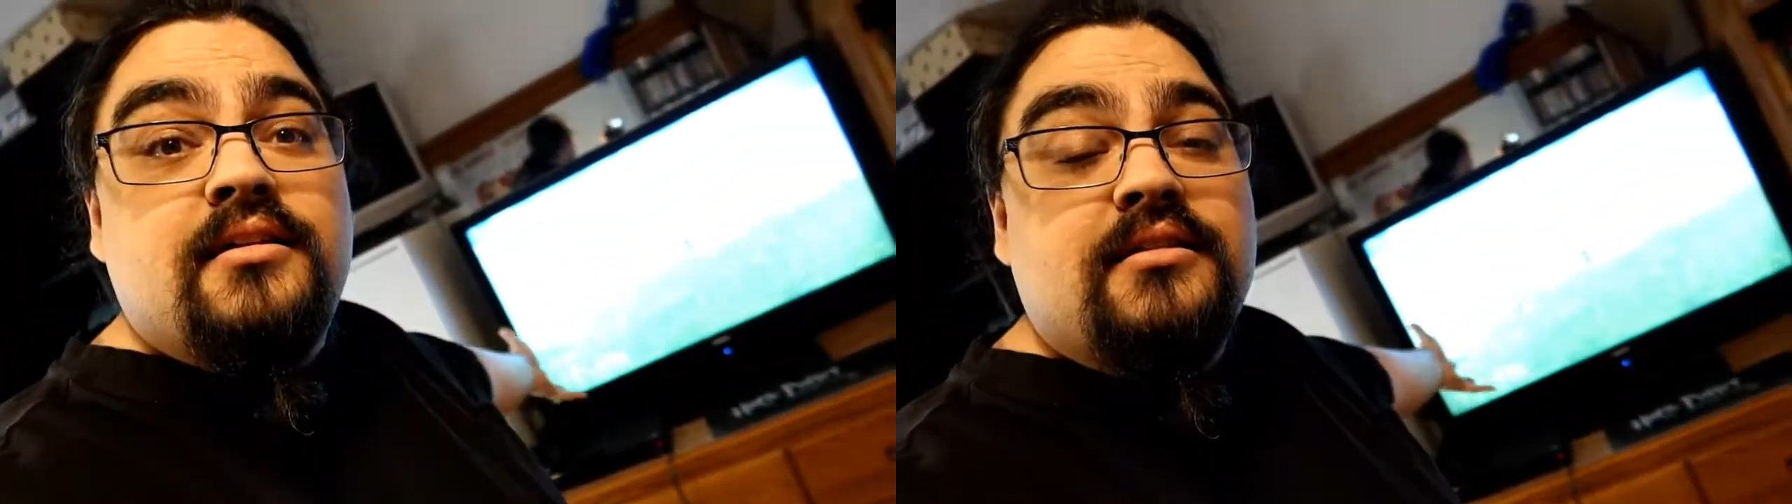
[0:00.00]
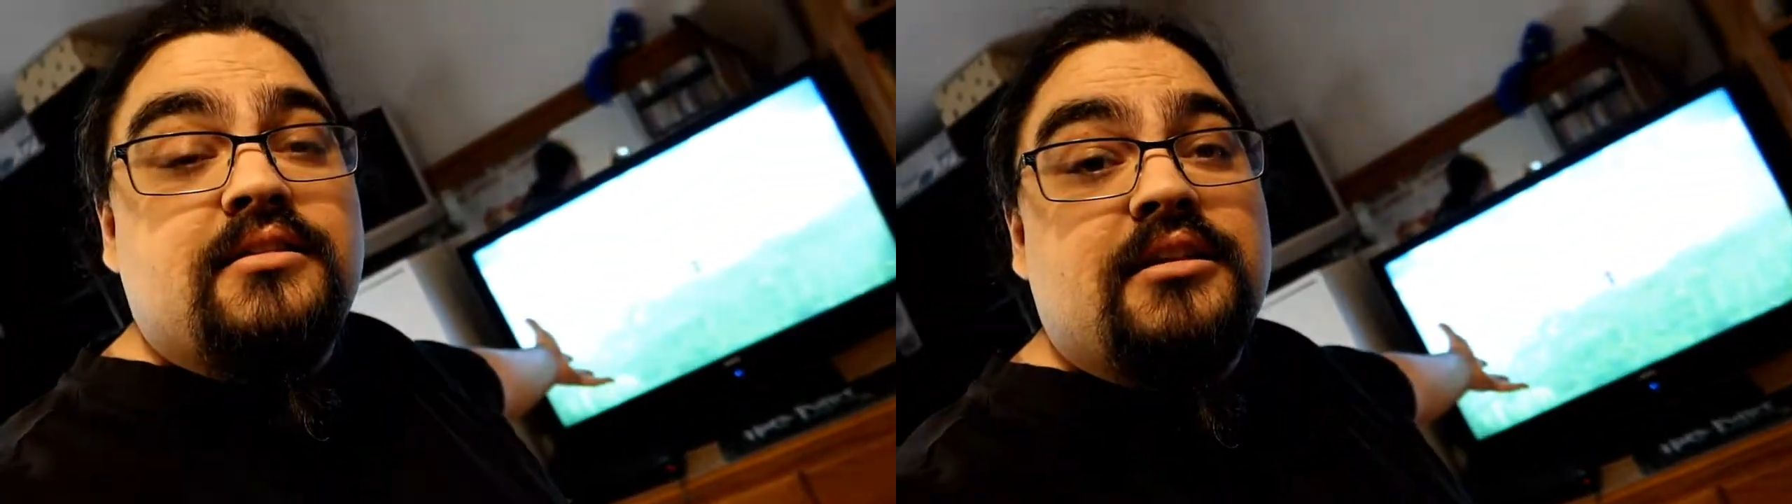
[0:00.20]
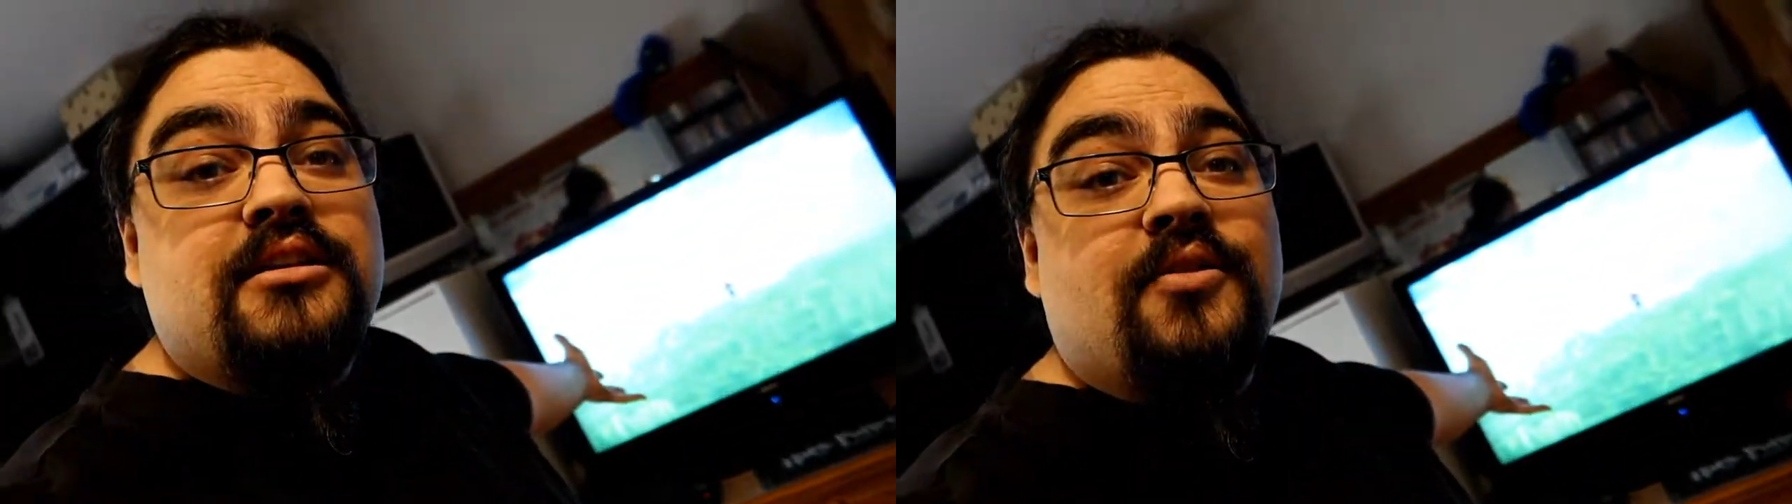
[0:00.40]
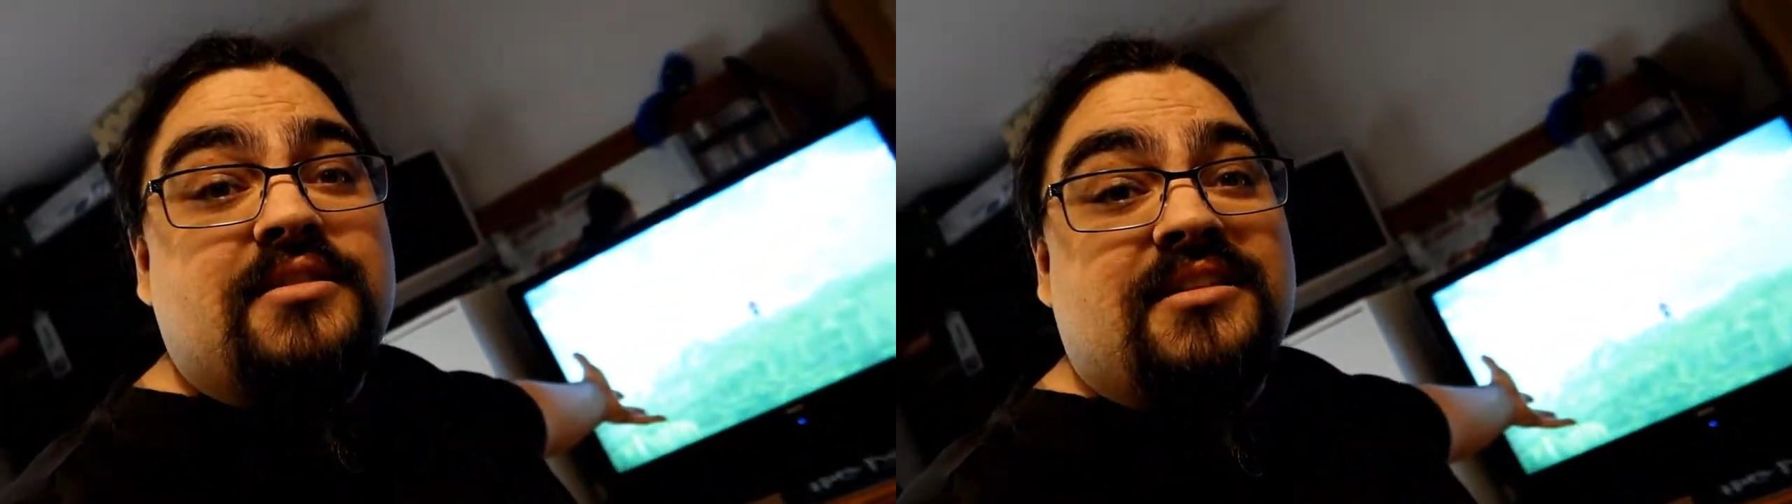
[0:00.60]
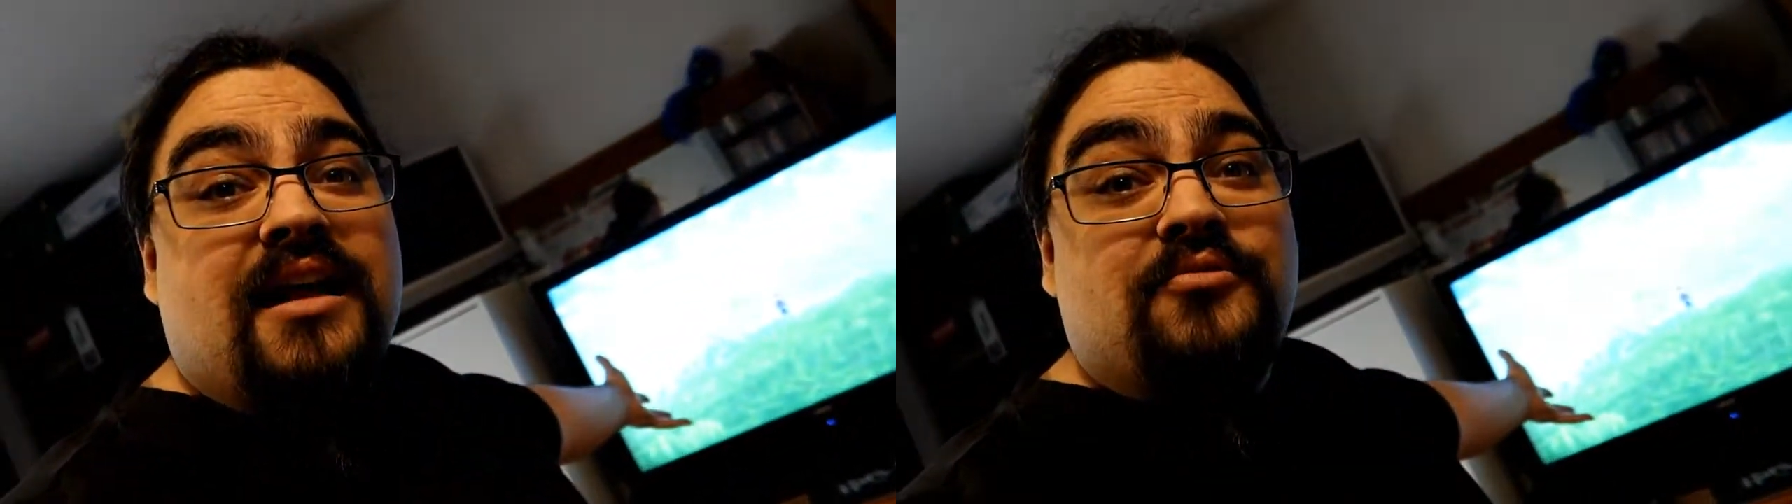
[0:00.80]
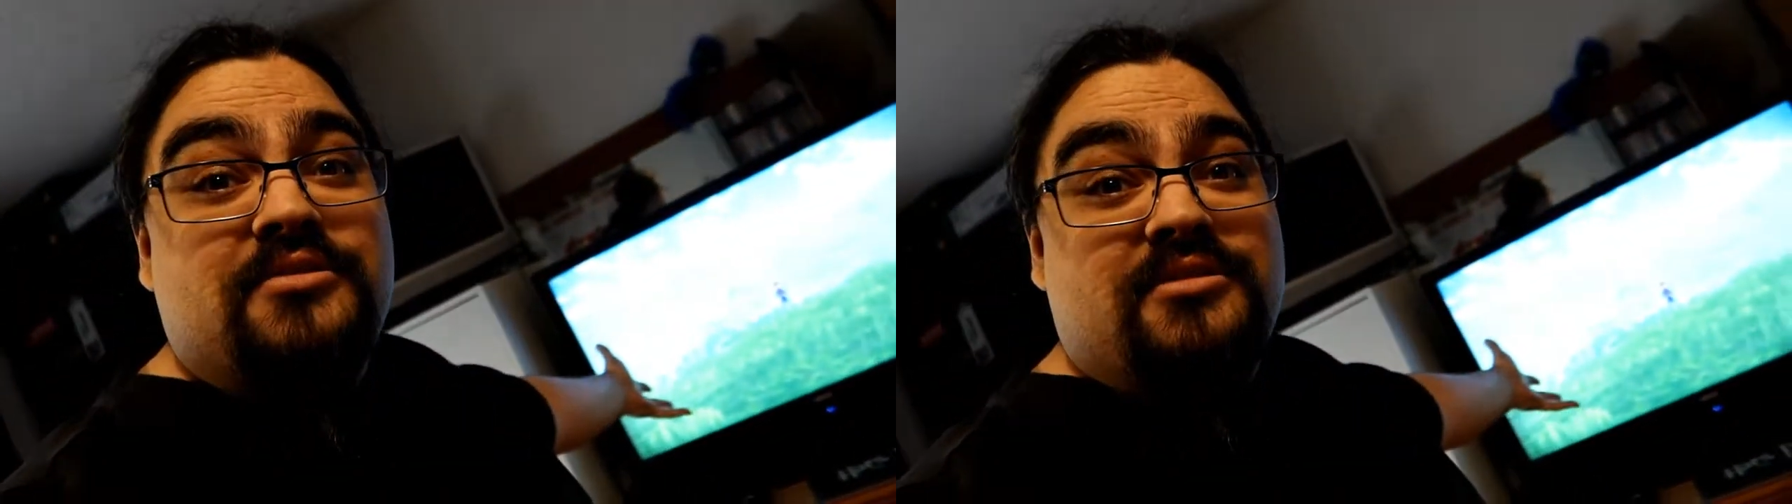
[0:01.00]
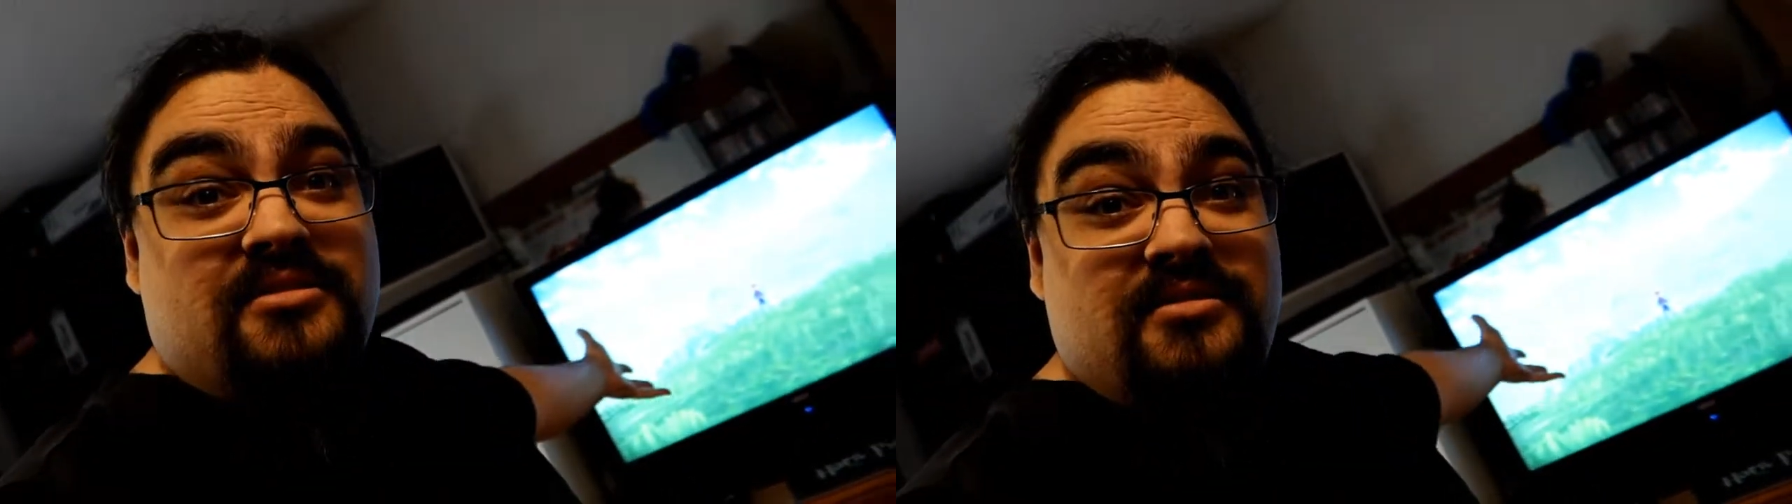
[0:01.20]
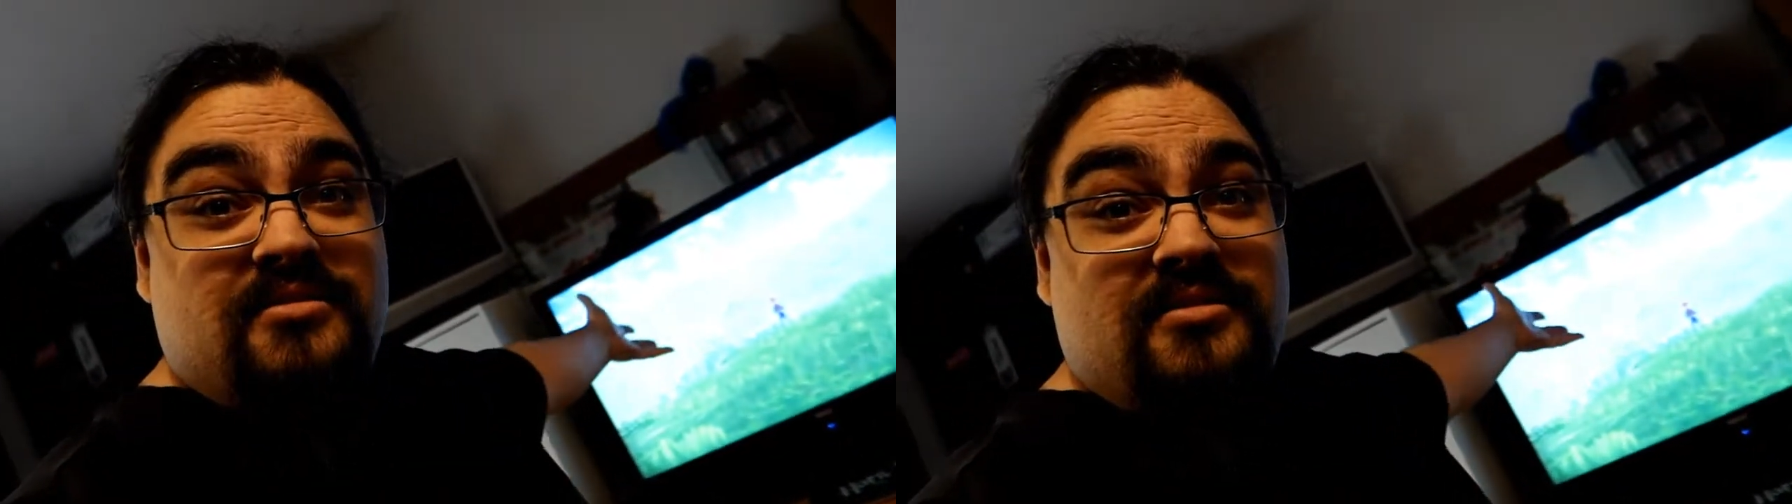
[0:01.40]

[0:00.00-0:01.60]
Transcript: Nintendo has announced